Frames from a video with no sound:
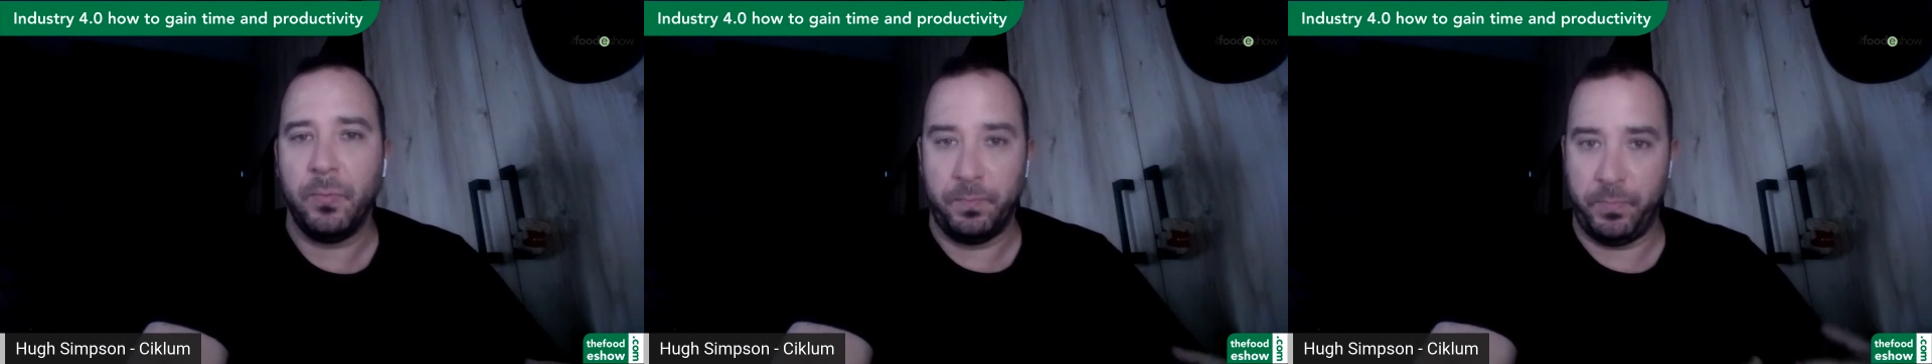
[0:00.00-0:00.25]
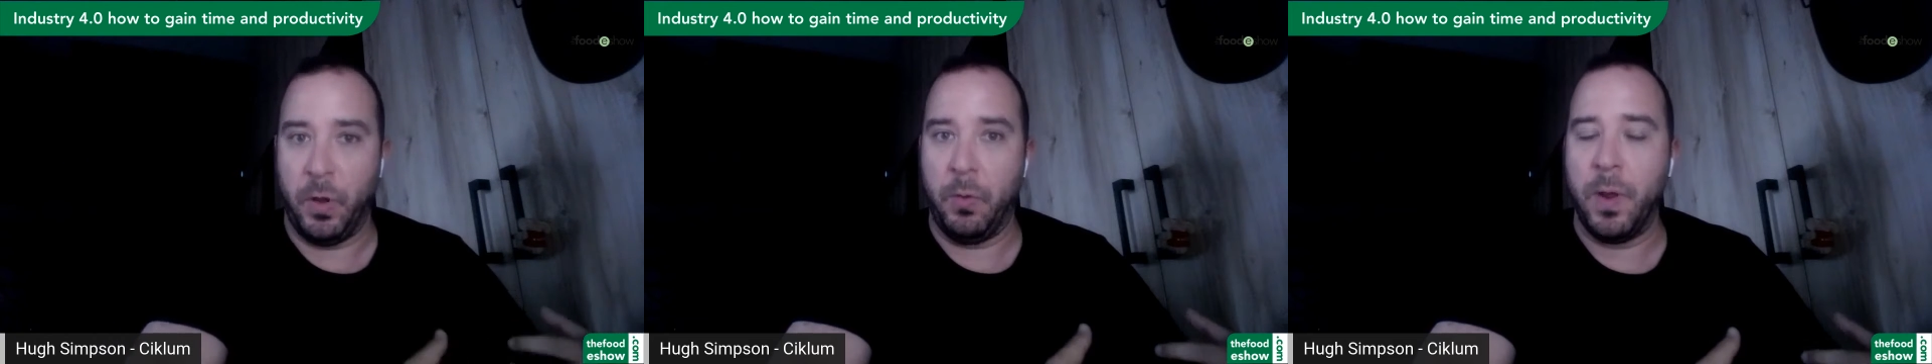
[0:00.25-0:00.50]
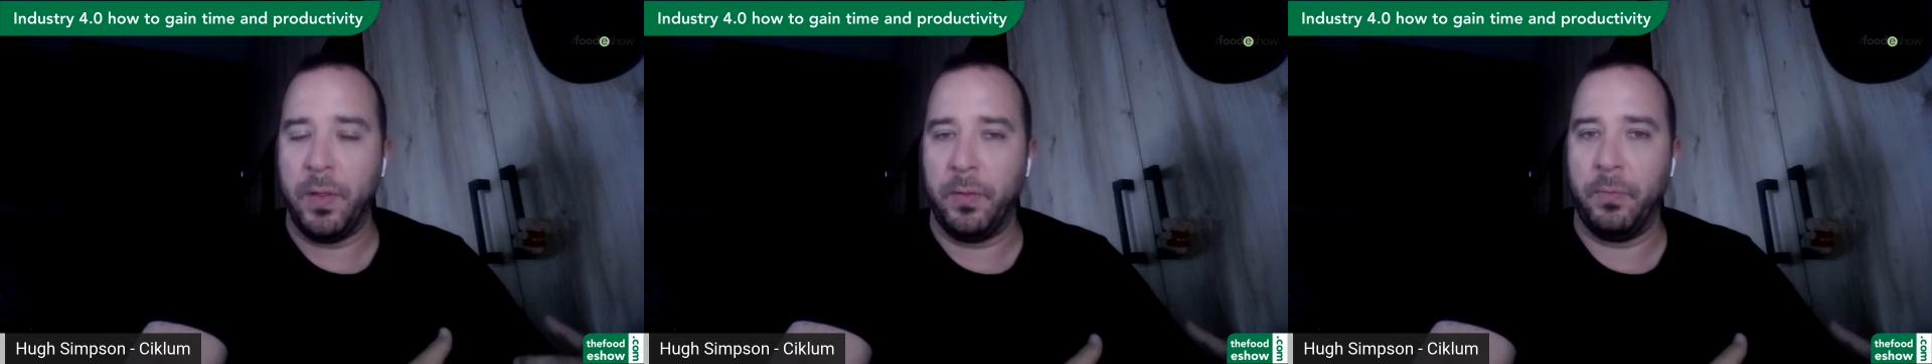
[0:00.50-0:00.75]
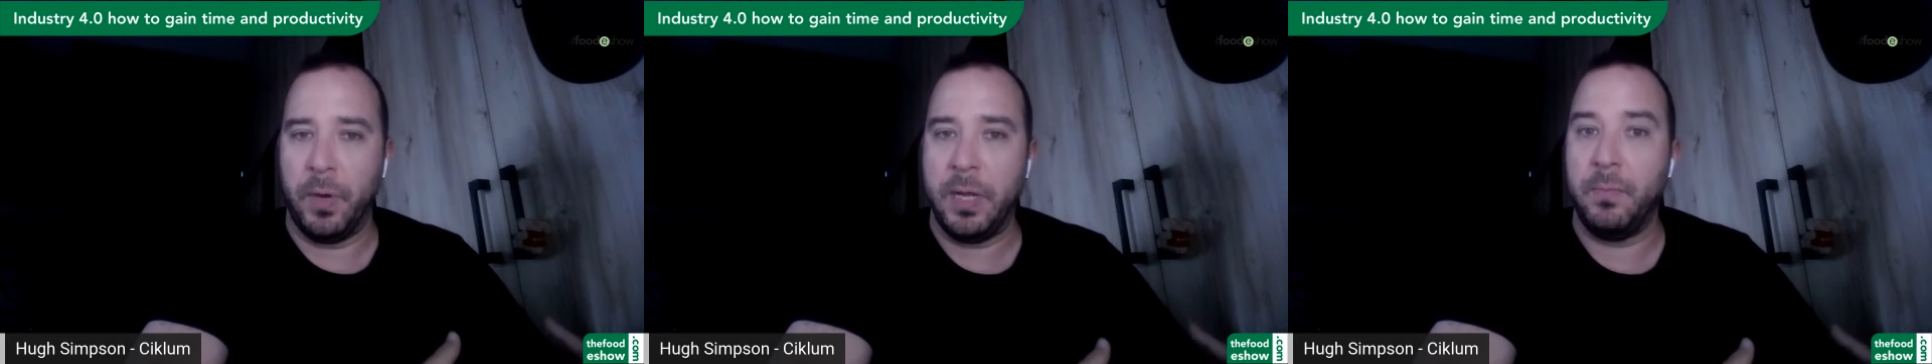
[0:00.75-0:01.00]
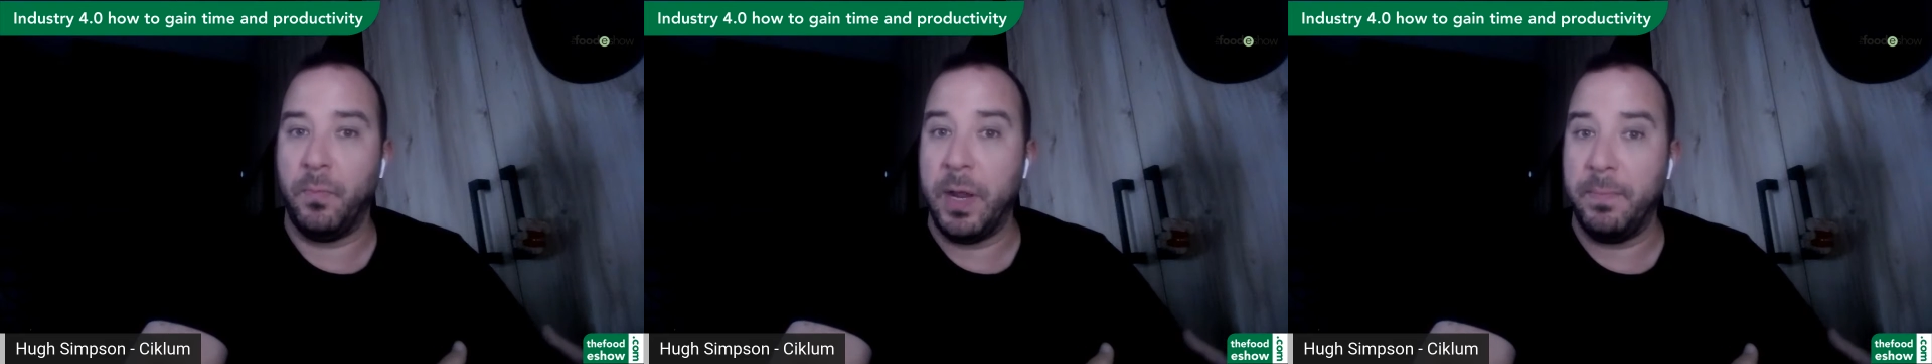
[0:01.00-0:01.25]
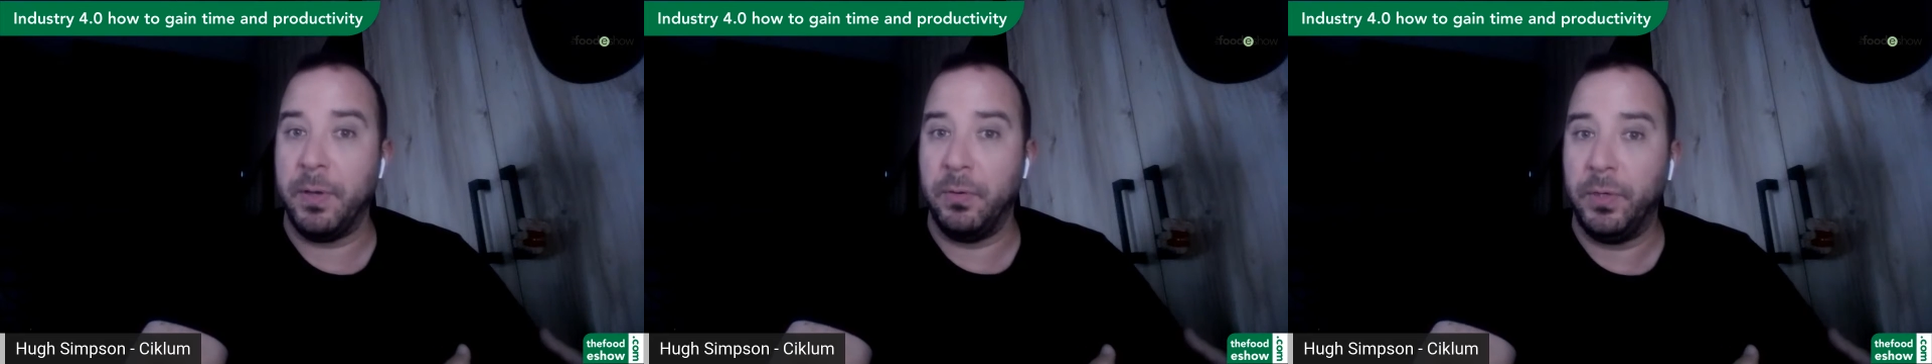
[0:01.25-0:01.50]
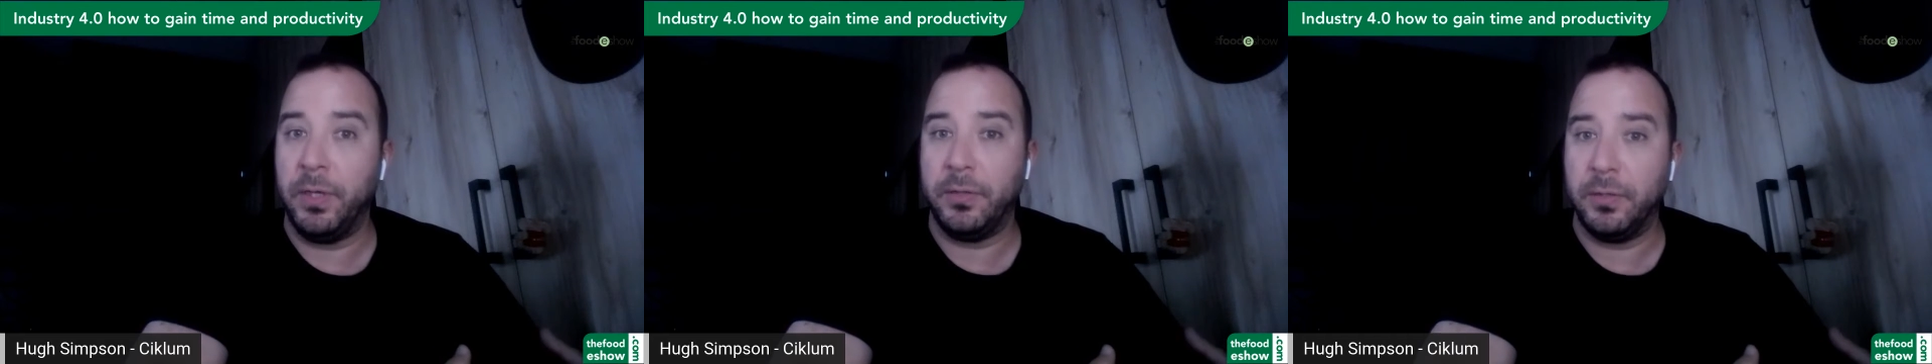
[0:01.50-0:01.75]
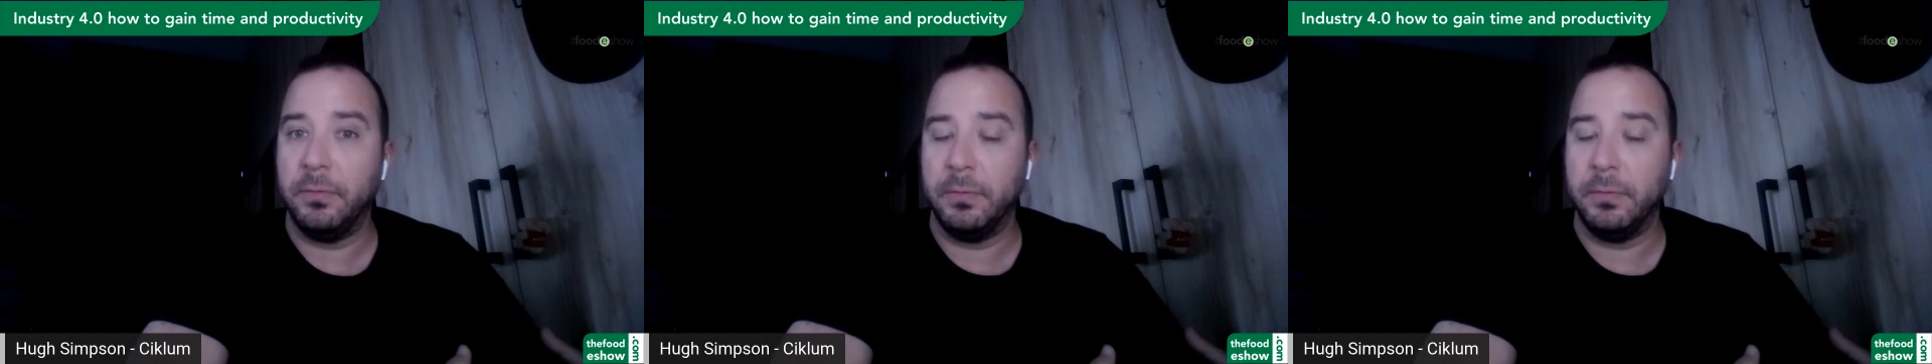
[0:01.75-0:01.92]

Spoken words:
whether we build it,